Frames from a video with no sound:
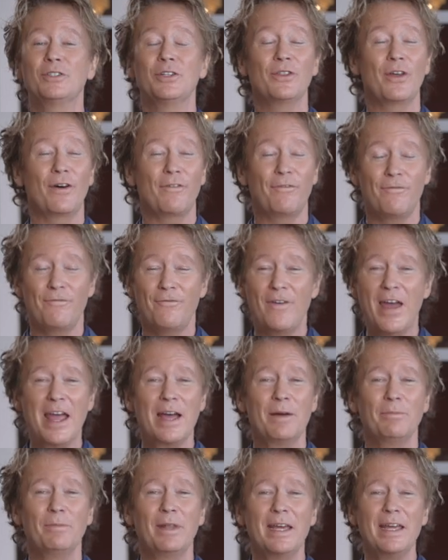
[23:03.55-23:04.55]
to the
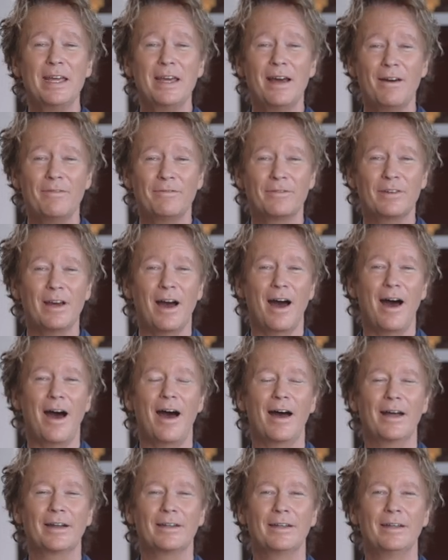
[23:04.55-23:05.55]
family of
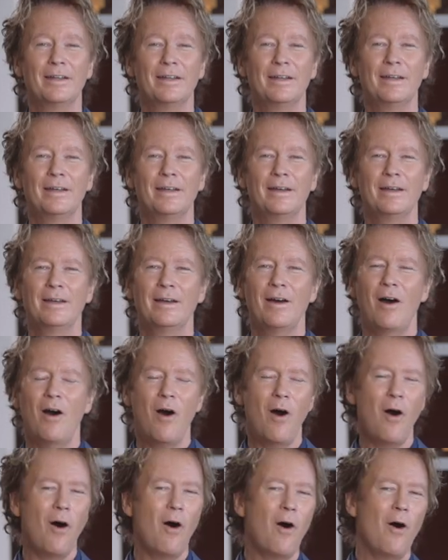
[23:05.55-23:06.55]
God.
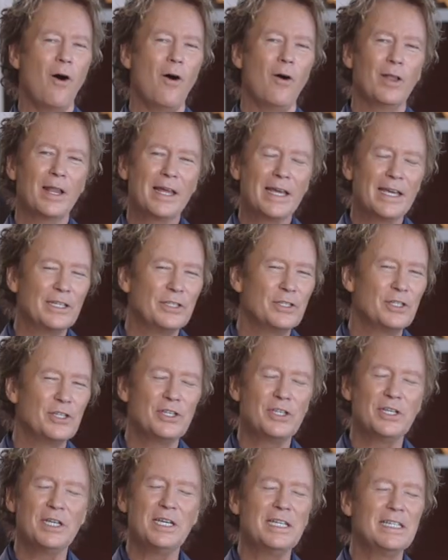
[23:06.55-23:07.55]
All in
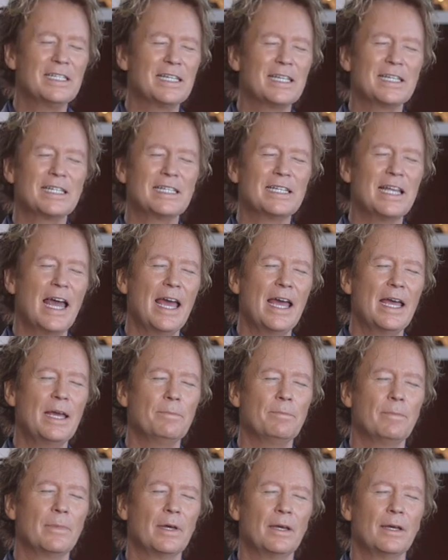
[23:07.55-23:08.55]
Jesus' name.
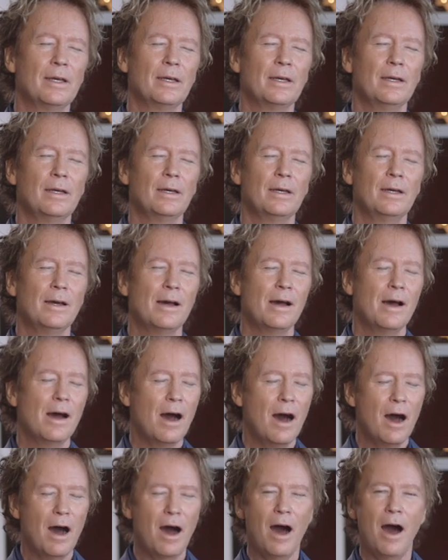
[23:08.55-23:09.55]

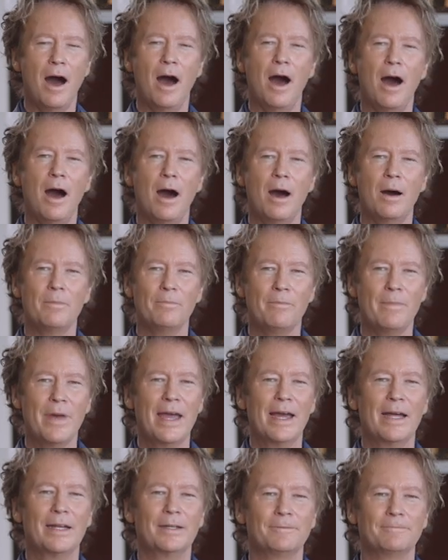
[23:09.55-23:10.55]

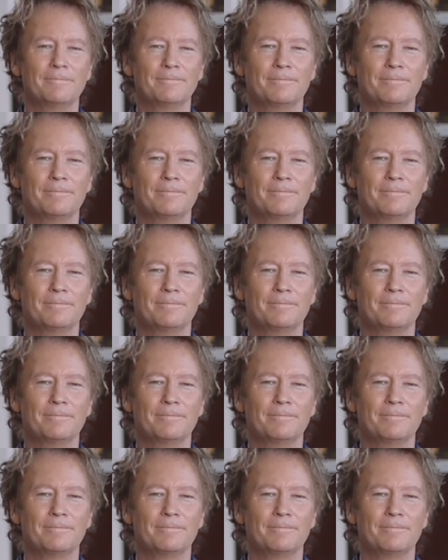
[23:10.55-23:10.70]
Amen.